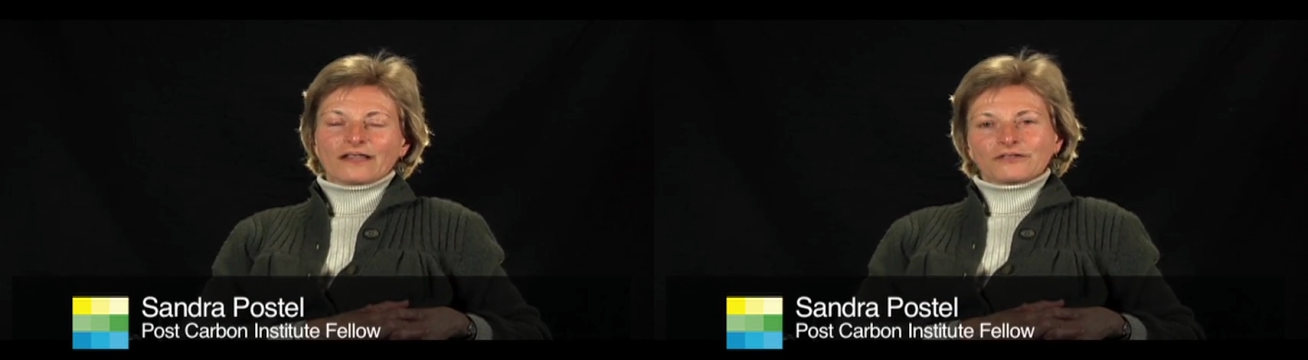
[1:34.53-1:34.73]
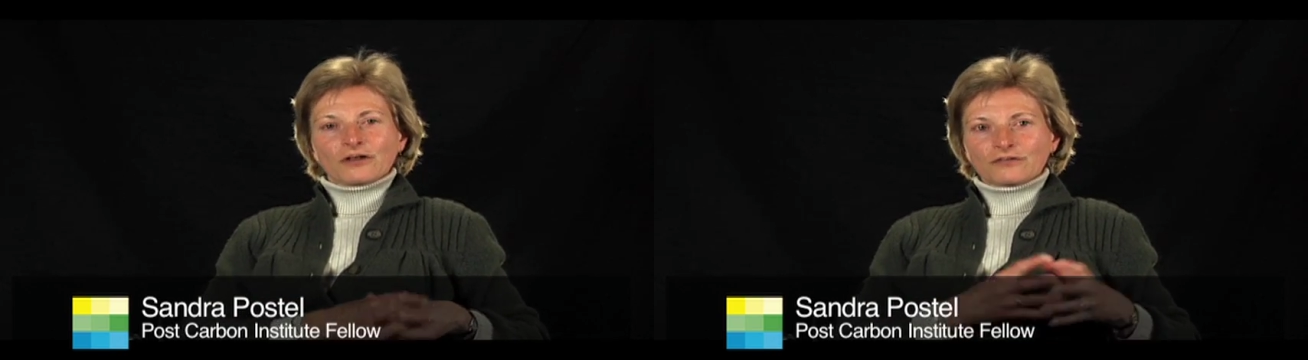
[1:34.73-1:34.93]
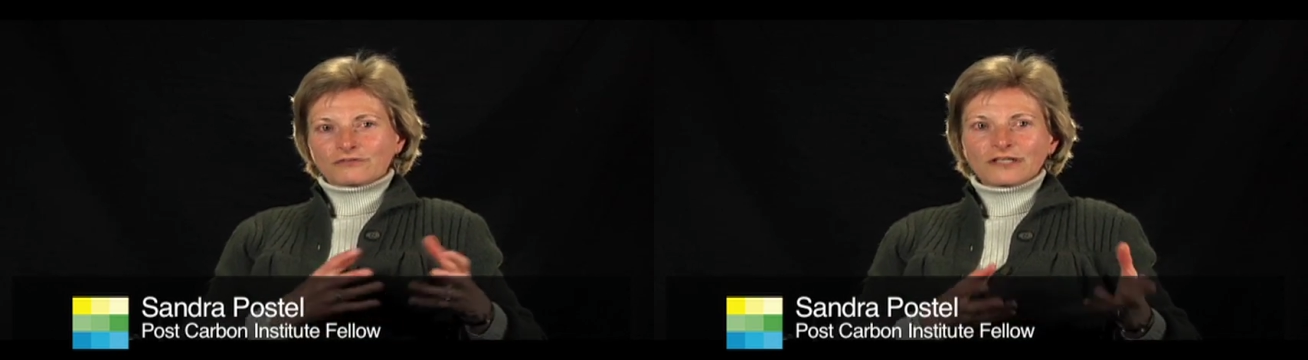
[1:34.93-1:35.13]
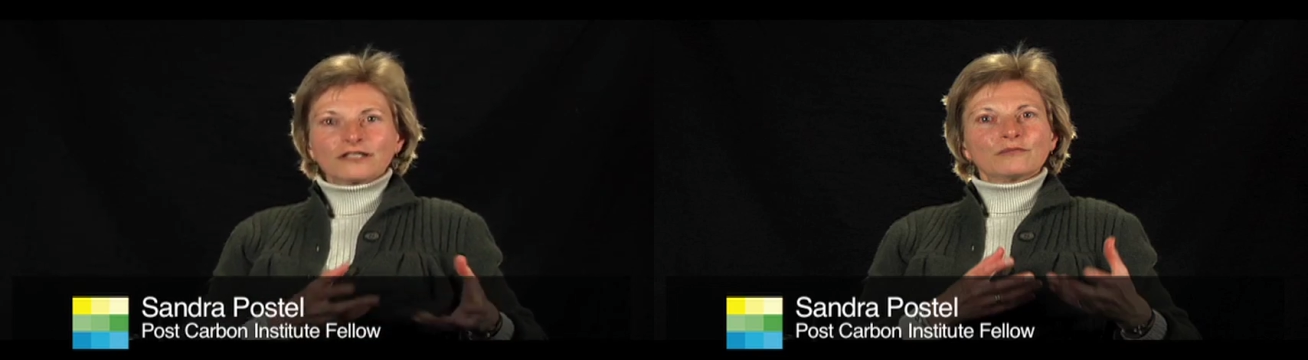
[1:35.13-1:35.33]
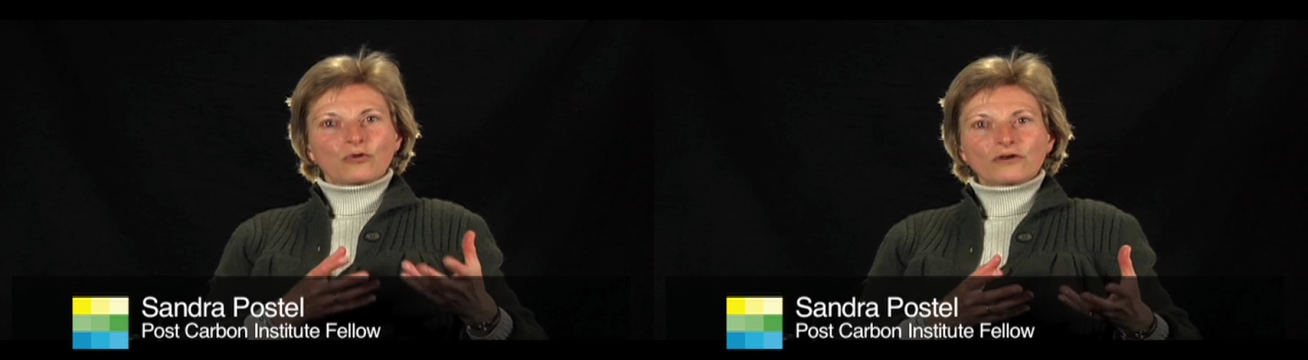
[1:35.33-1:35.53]
And so it's
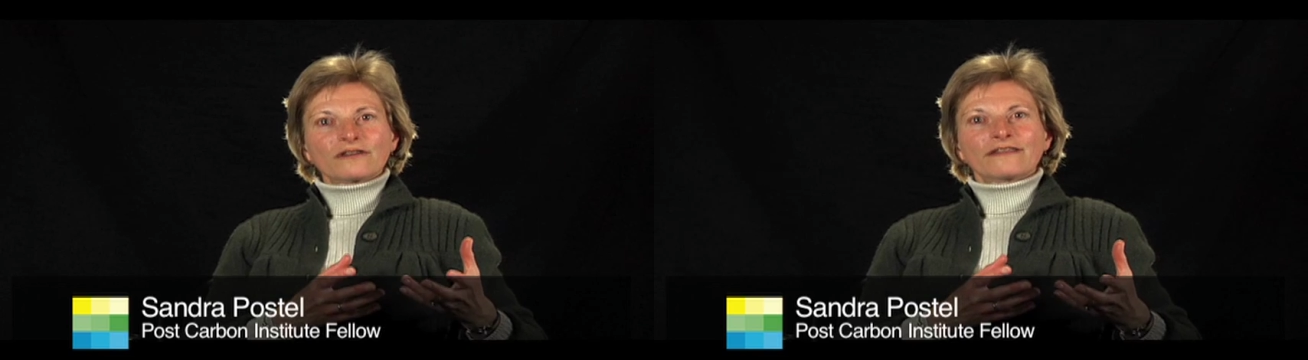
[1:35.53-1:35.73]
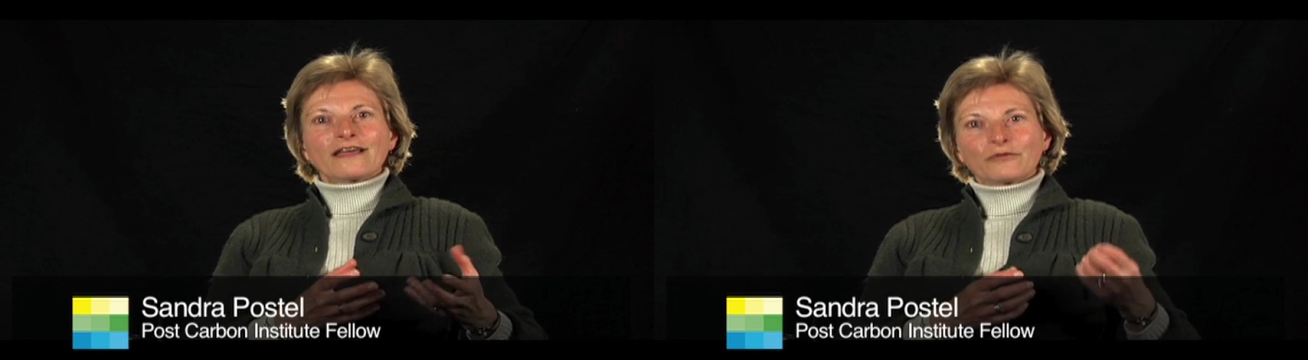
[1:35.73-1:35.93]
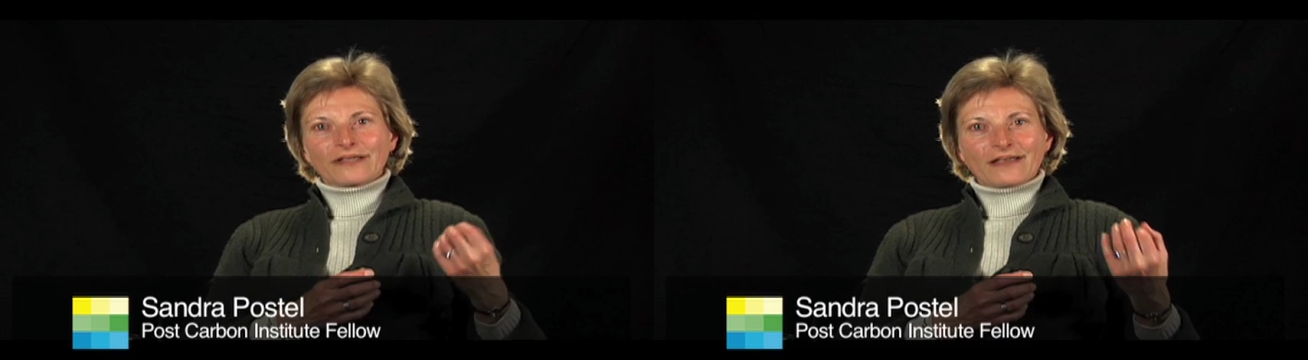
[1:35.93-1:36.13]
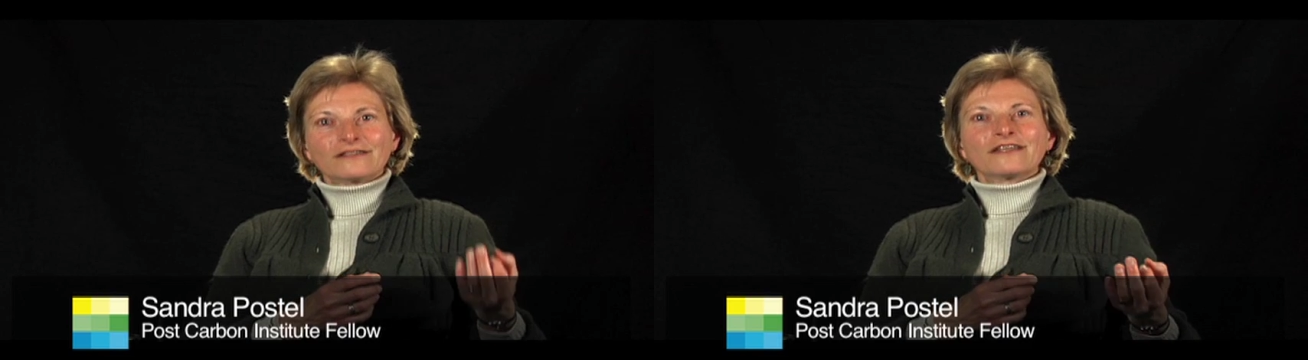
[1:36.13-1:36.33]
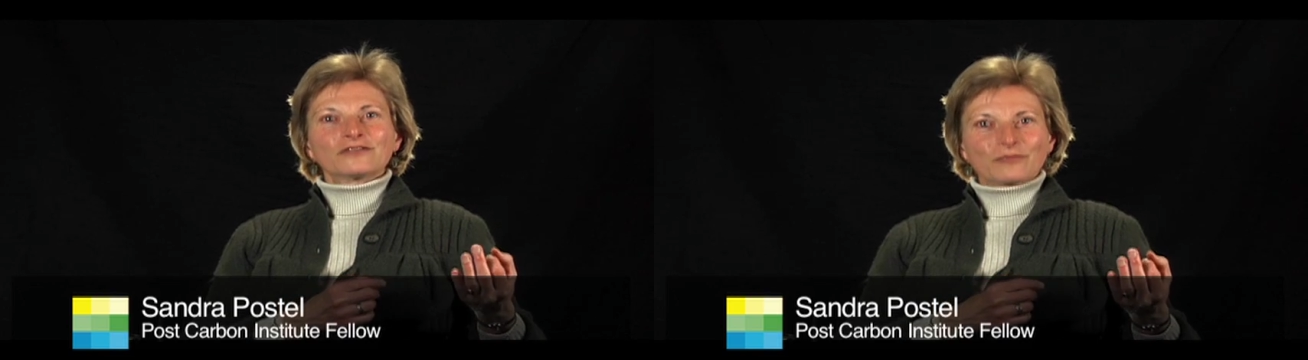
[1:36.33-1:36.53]
really important that we
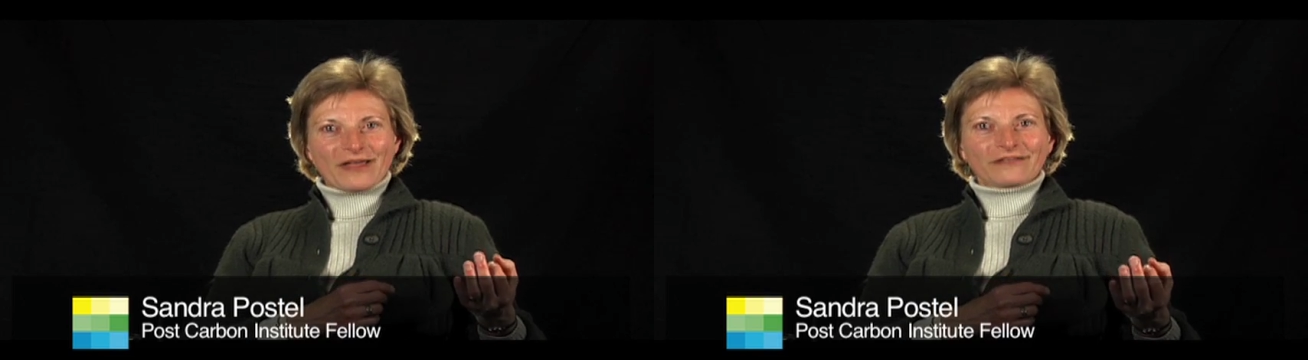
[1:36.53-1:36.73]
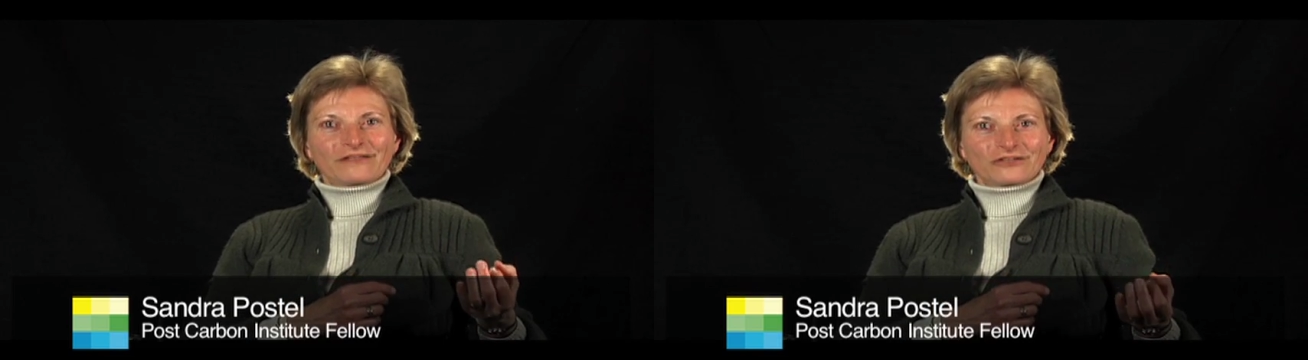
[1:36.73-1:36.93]
anticipate